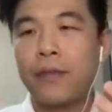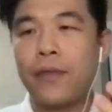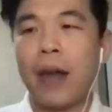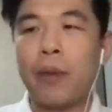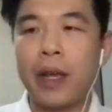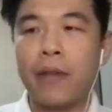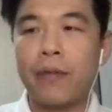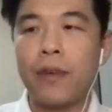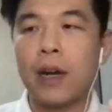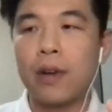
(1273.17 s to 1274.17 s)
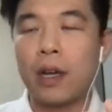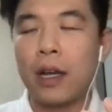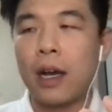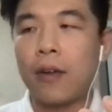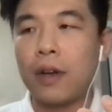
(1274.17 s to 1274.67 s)
fabric for
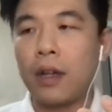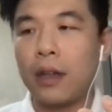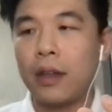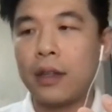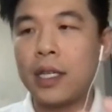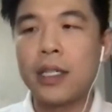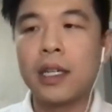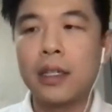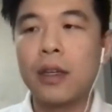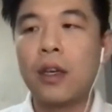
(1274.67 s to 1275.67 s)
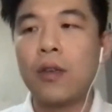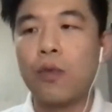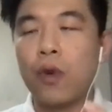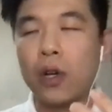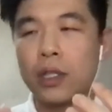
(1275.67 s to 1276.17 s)
our t-shirt
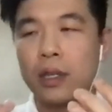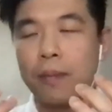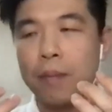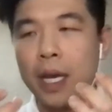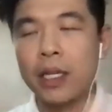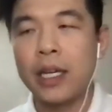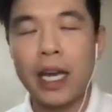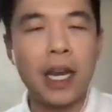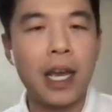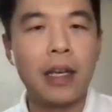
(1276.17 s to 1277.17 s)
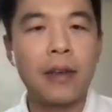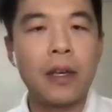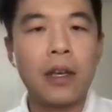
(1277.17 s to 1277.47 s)
was the major headache.